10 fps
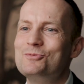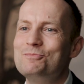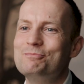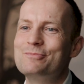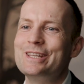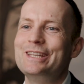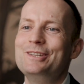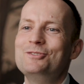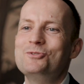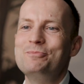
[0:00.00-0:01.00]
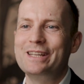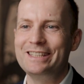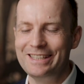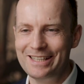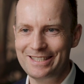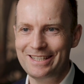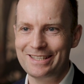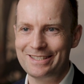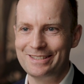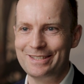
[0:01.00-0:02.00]
bringing too many
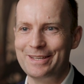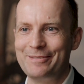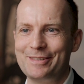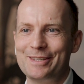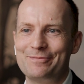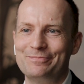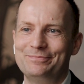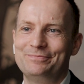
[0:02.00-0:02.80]
ideas at the same time.